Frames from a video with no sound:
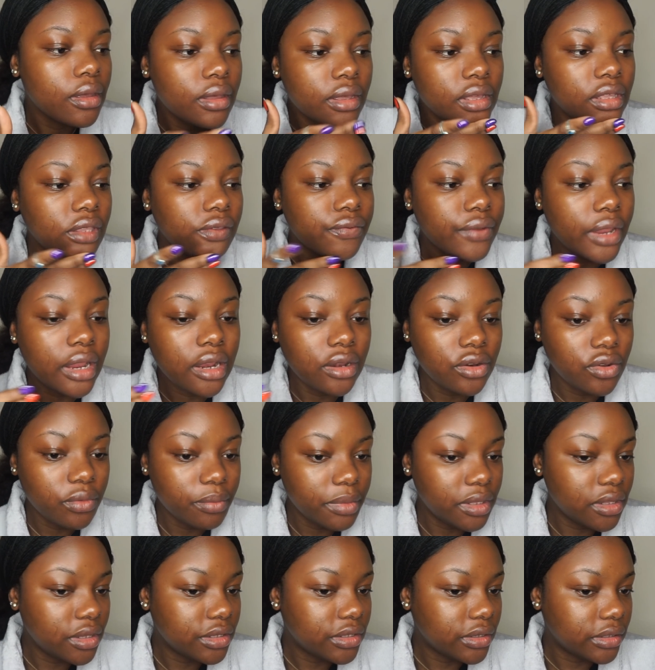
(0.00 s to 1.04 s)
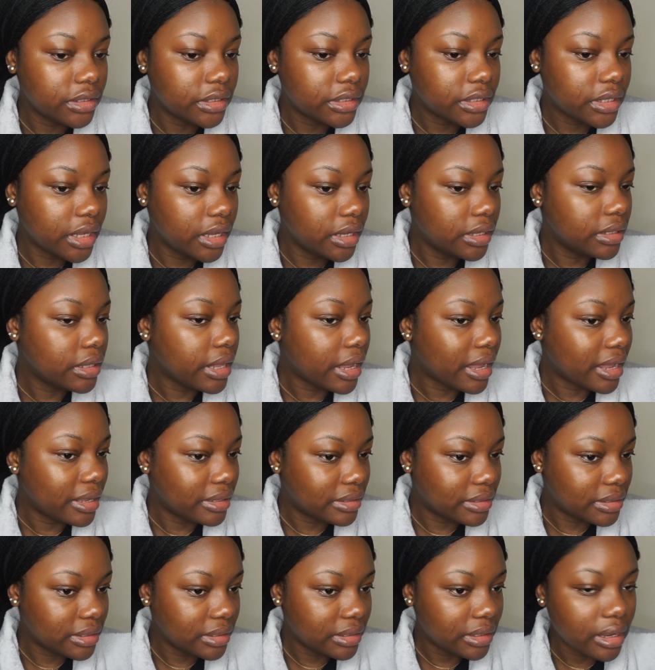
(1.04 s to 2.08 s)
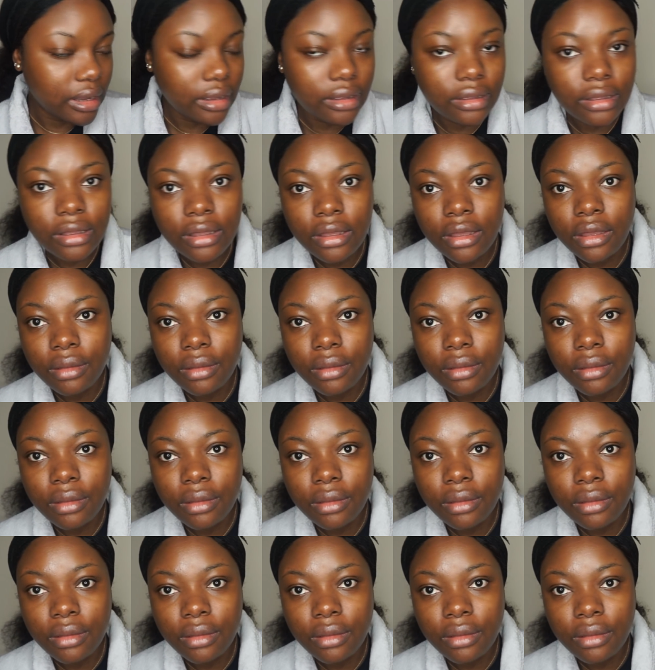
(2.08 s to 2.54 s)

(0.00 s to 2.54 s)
It's very luminous on the skin. I can see that